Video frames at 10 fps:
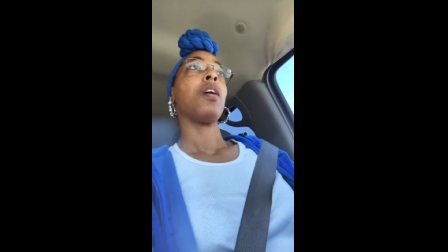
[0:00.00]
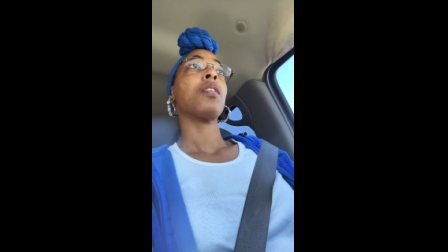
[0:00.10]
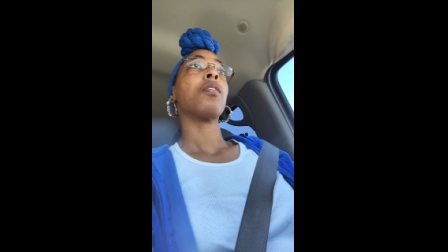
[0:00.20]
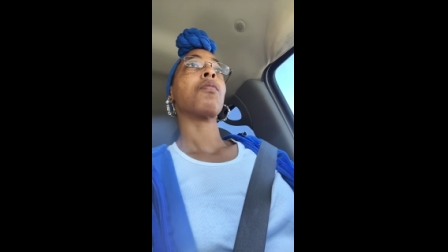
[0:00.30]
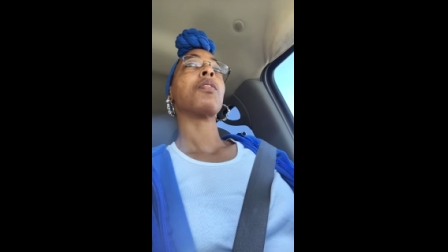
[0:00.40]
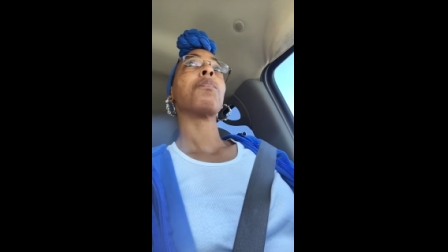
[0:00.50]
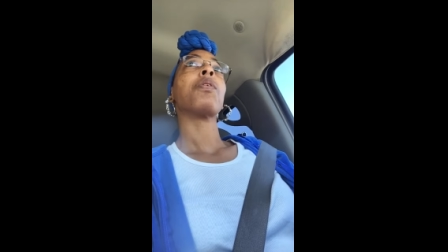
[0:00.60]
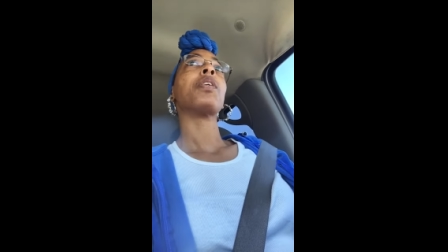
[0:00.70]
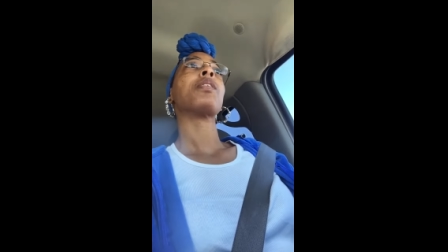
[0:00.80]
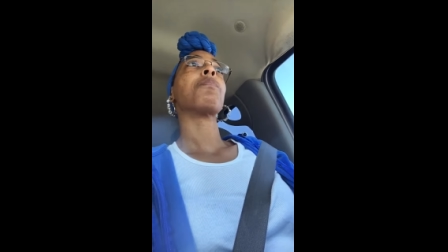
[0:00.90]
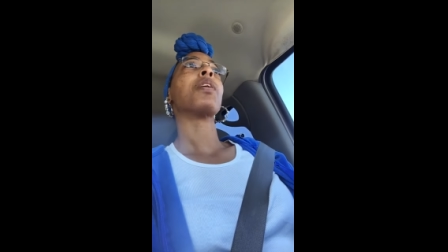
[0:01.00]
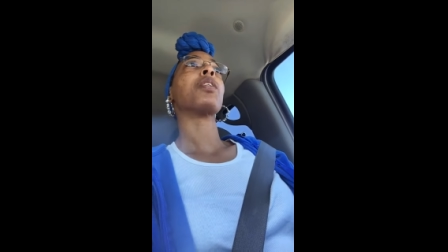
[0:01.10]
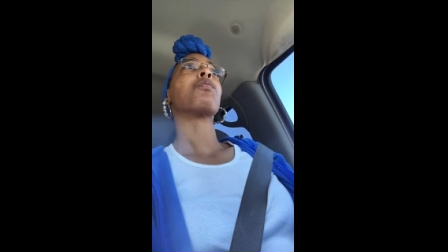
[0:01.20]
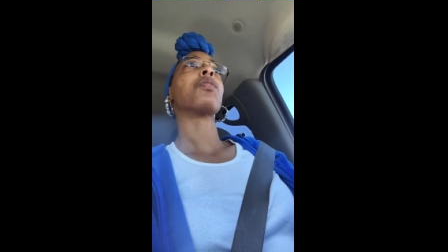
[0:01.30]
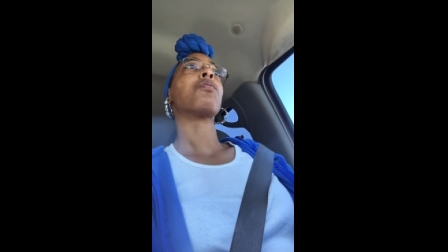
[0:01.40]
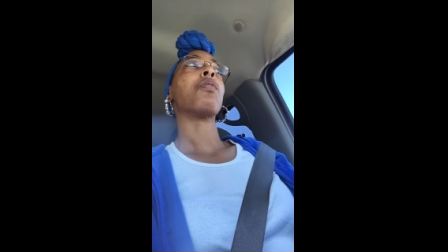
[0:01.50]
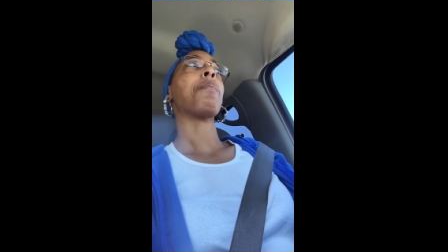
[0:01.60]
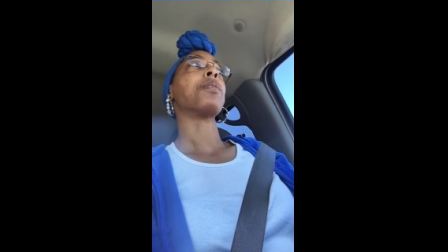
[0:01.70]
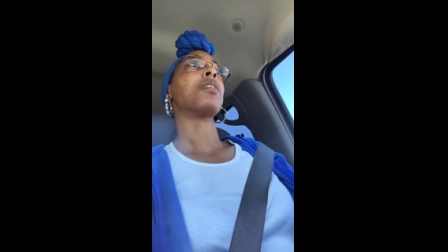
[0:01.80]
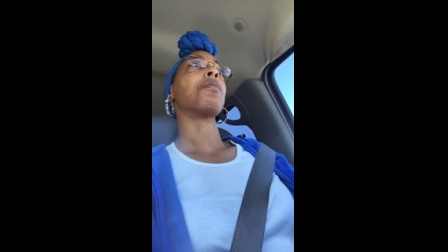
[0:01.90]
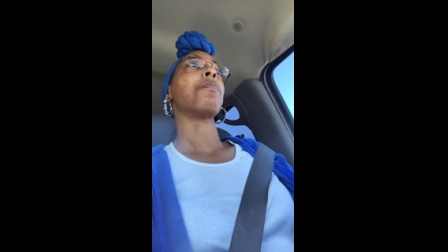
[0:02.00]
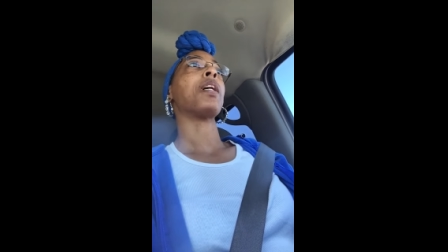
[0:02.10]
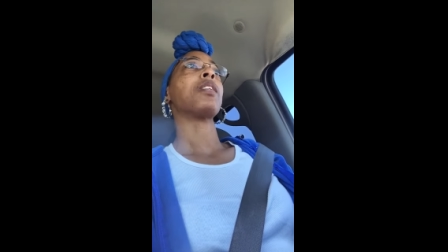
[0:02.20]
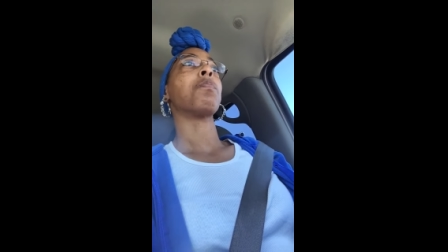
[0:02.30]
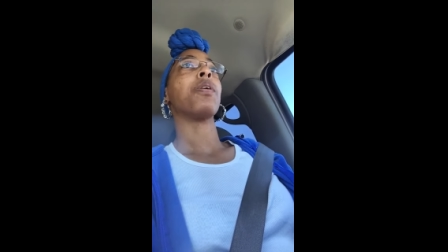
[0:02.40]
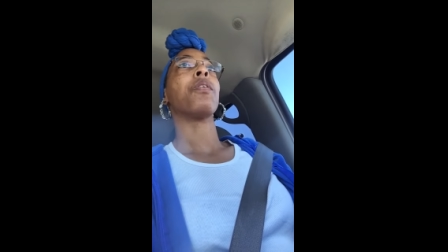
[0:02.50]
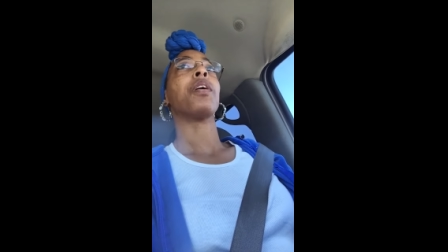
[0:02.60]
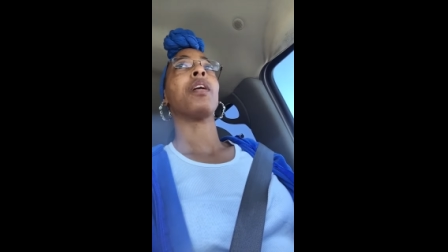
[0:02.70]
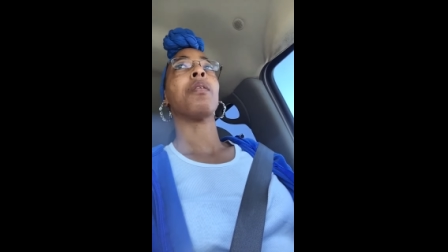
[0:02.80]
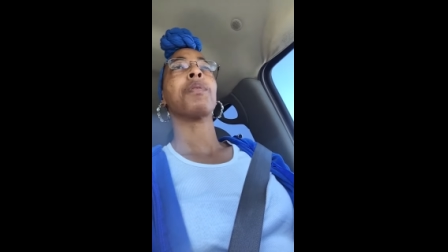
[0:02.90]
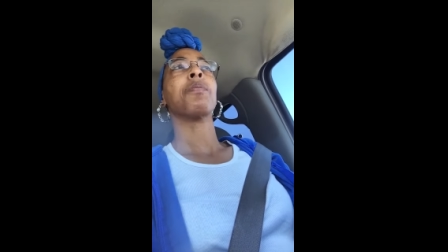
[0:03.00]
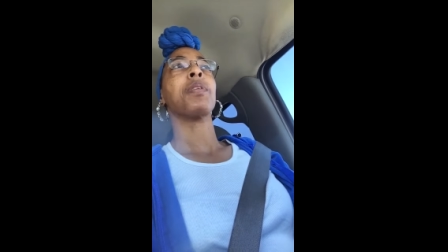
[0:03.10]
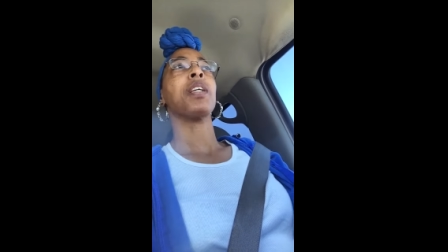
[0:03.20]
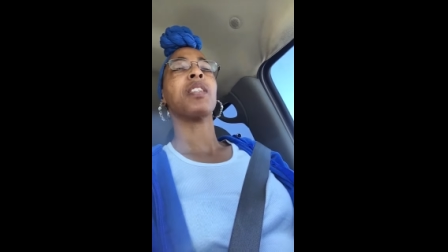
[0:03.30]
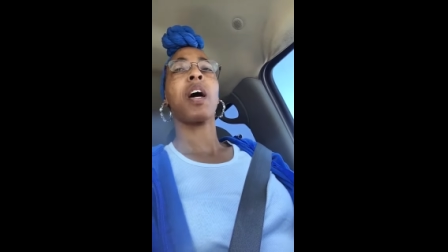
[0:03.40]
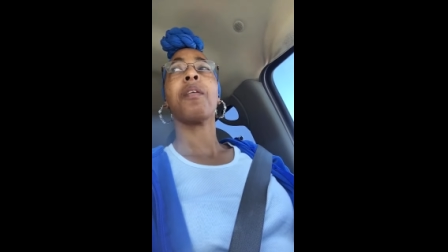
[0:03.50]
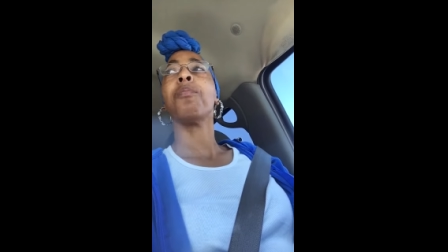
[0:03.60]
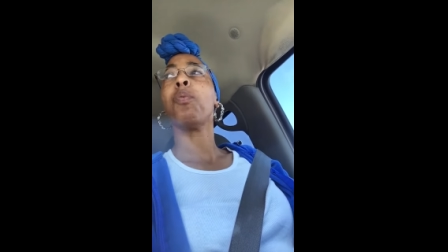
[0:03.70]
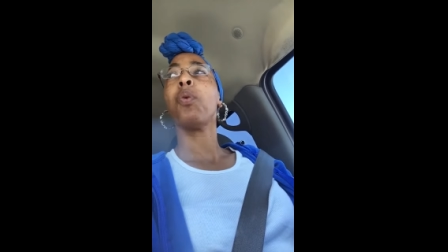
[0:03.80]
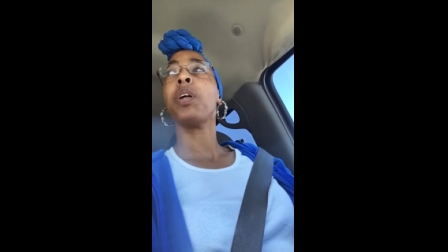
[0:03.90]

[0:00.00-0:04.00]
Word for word: And so this morning, some things was dropped into my spirit. Um, some things I'm